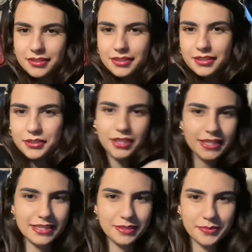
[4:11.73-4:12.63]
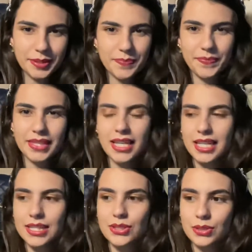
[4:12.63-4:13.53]
You guys tell me.
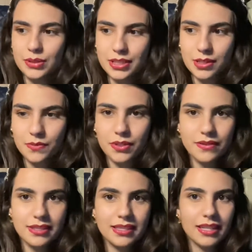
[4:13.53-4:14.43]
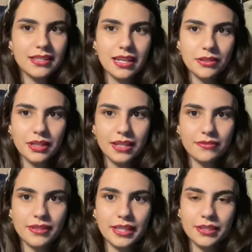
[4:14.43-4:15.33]
So it's on one of the sides. I'll have
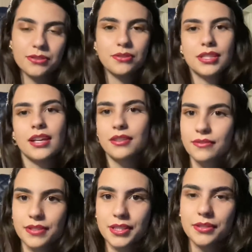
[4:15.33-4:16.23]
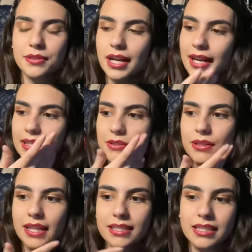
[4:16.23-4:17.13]
a link to the other video, and you
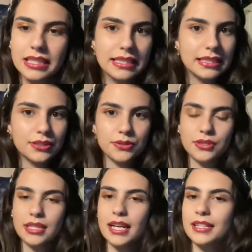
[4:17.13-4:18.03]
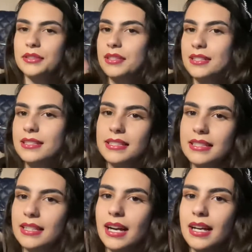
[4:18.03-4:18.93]
guys can go to that and you can
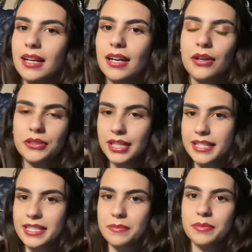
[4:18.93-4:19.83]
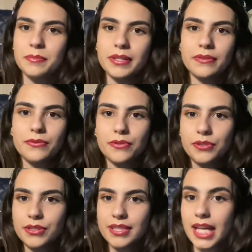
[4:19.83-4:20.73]
see how you guys can prepare
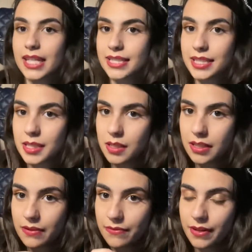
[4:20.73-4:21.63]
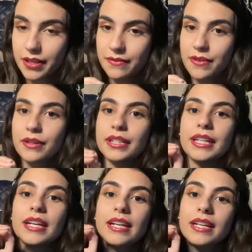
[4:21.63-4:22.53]
for that very, very
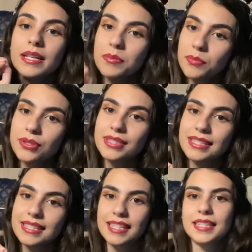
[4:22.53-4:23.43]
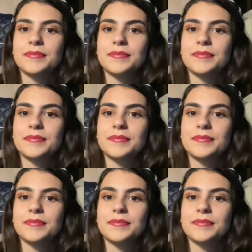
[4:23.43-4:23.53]
important day.